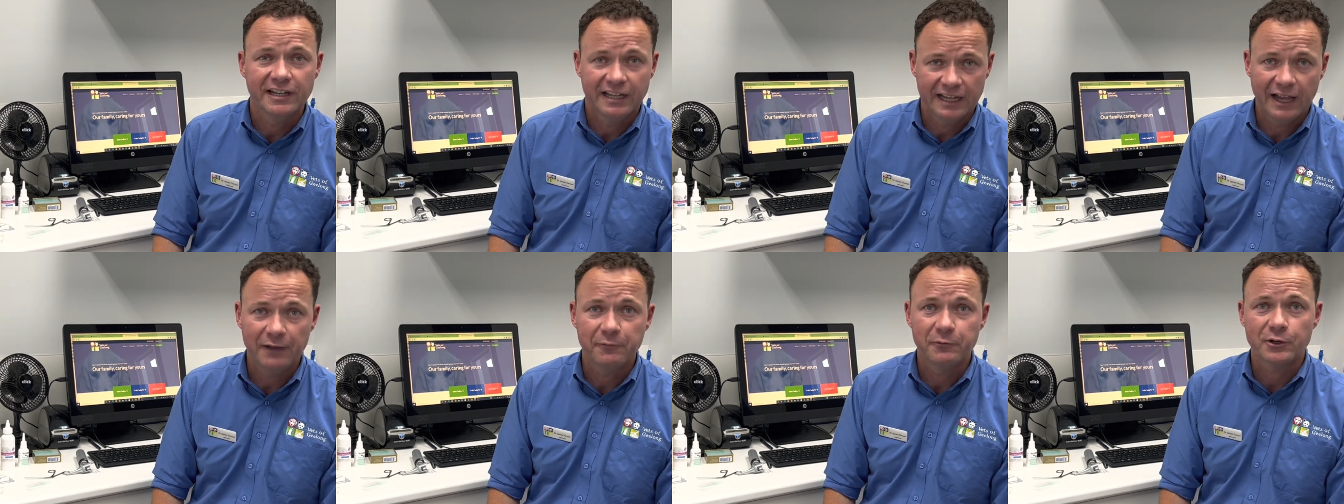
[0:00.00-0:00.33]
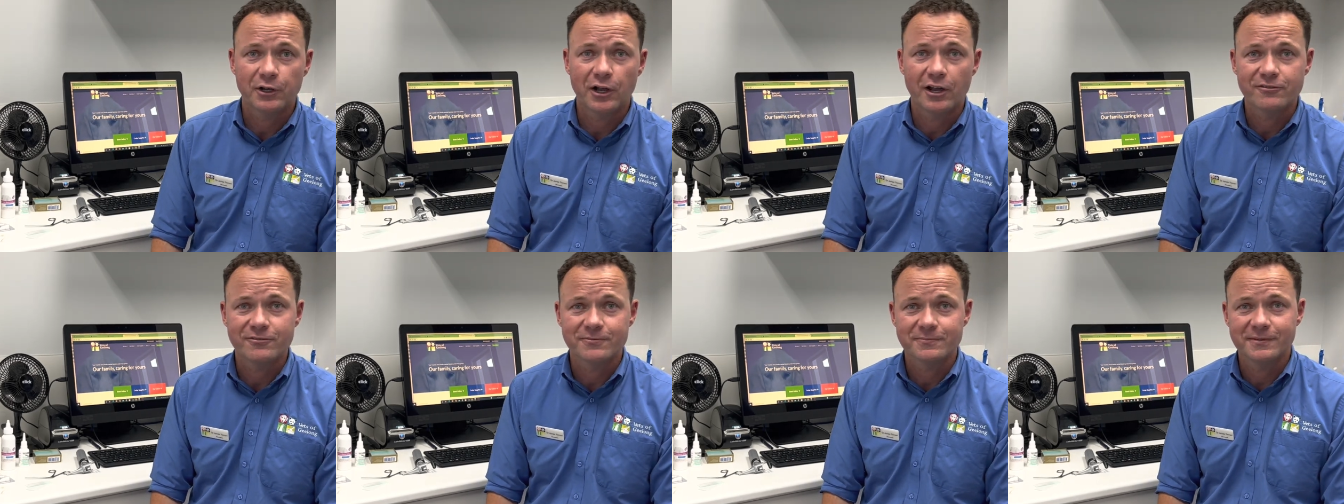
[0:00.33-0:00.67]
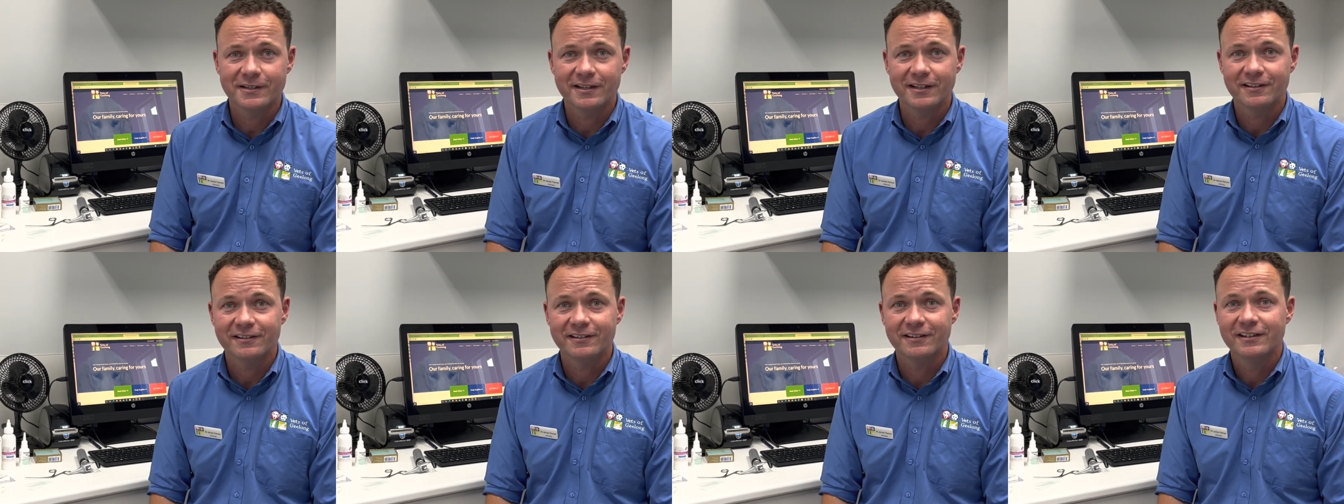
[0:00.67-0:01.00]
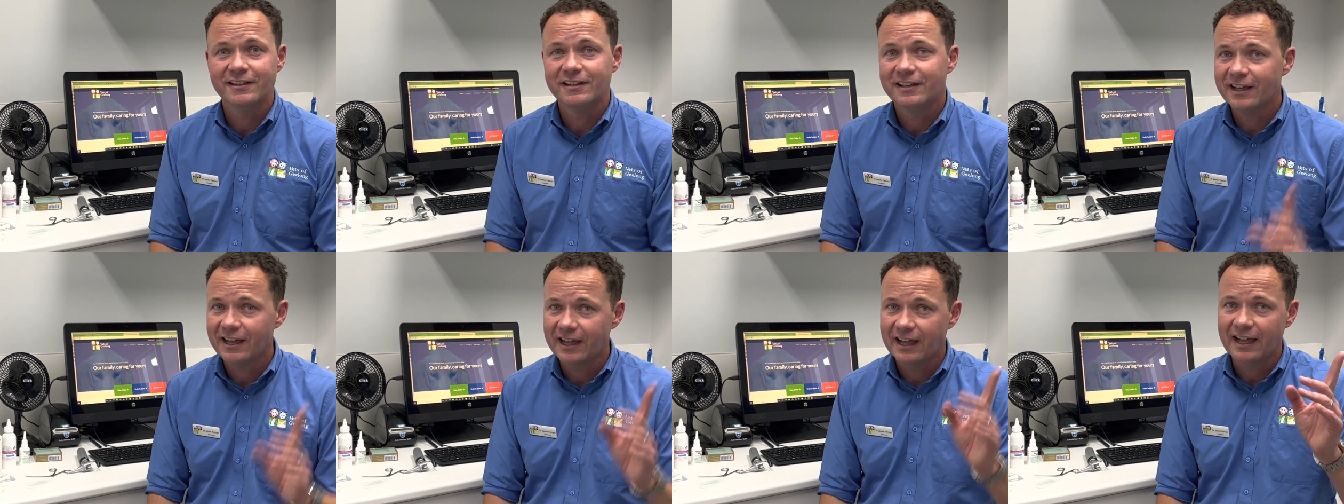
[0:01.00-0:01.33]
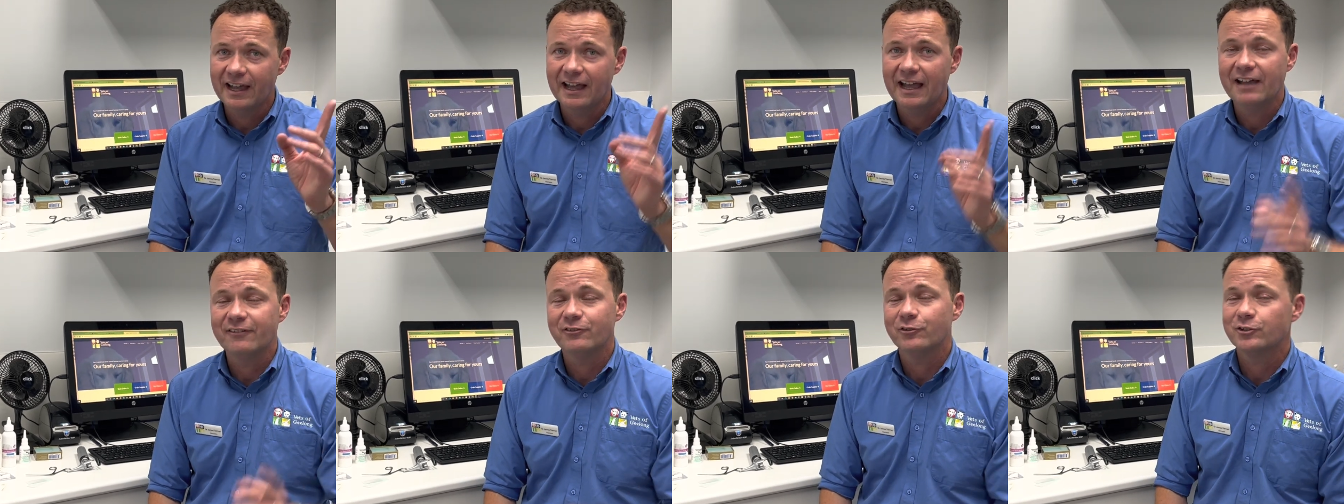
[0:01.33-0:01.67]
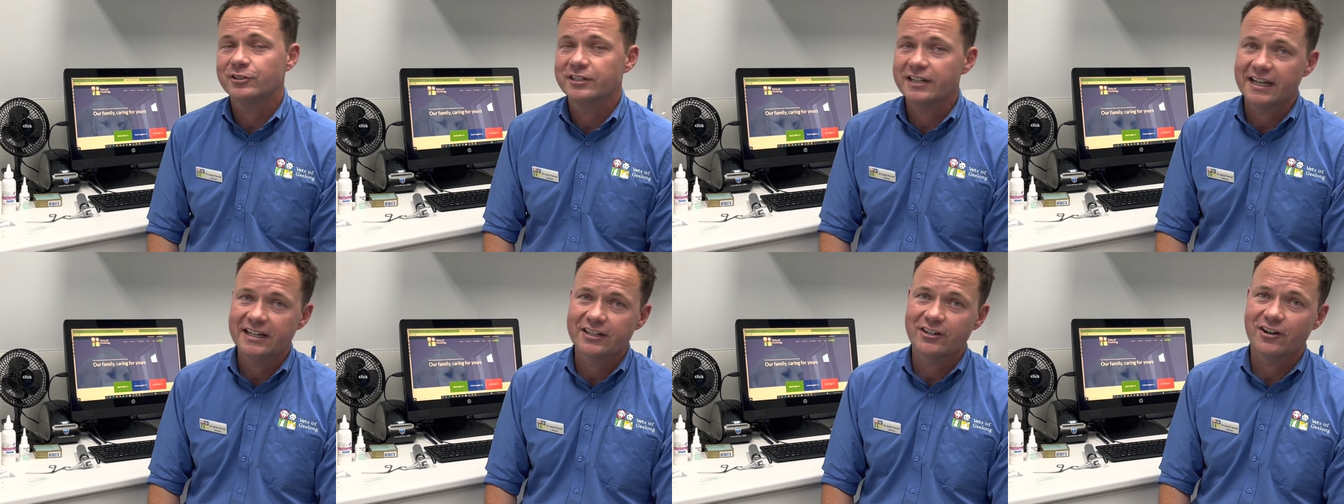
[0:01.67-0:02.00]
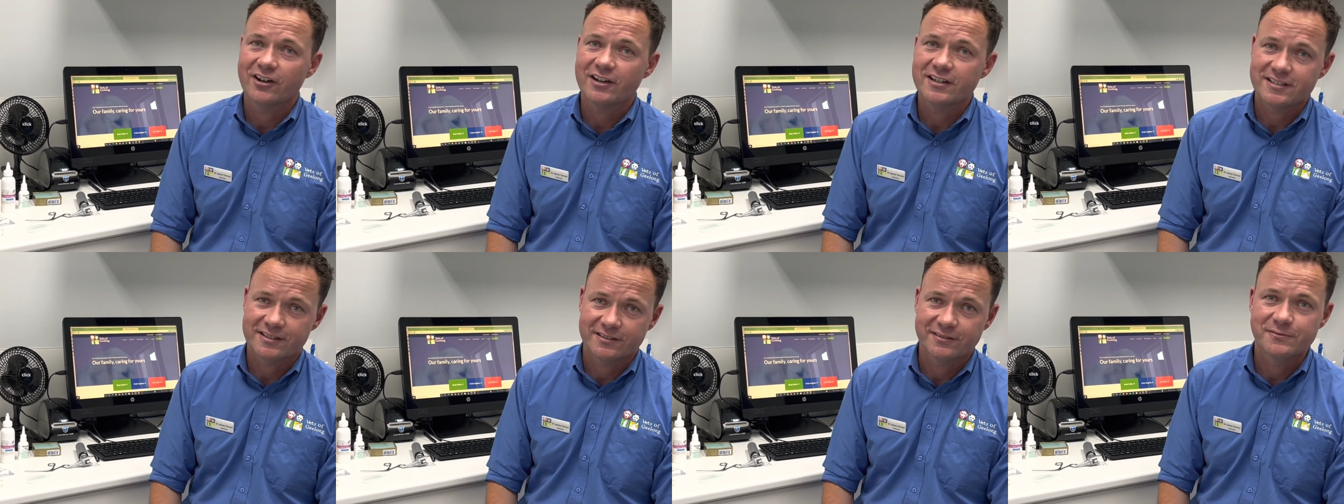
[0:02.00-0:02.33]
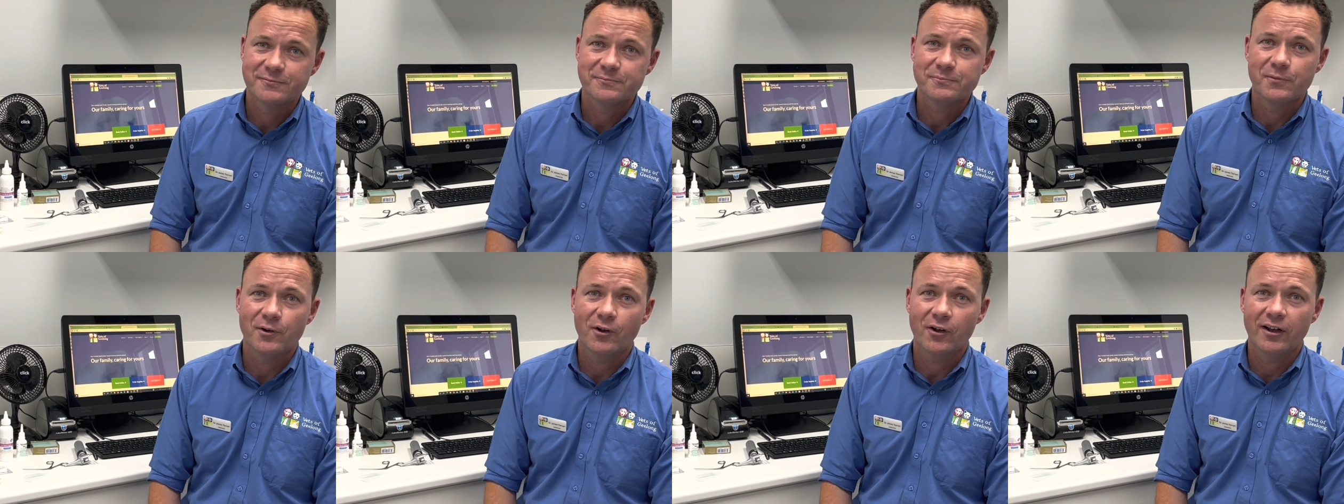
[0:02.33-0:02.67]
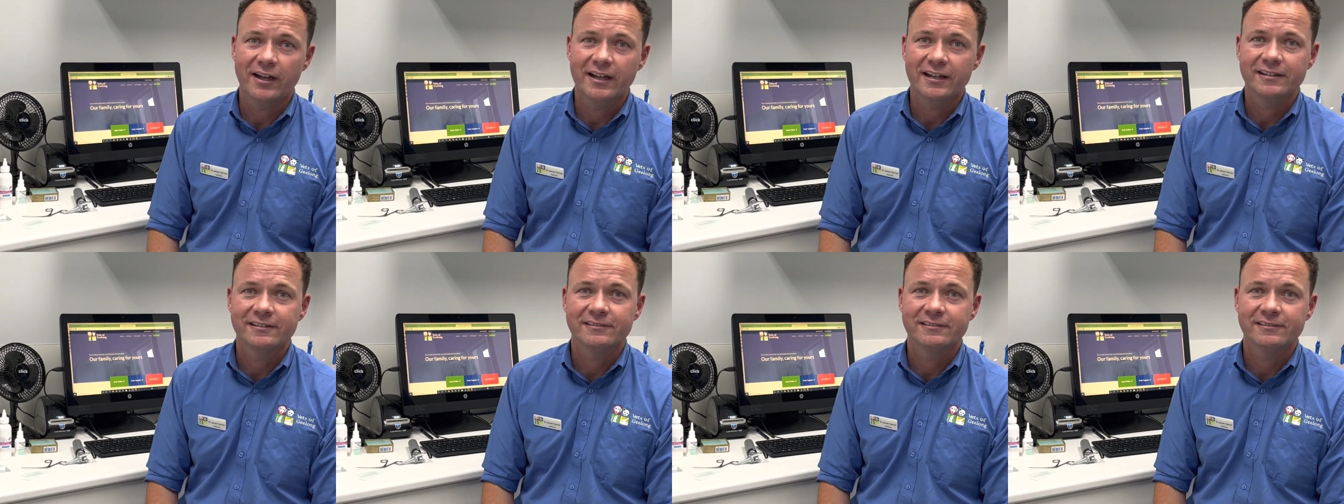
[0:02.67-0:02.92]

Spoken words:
we'll go from there. Have a good day, guys. Bye.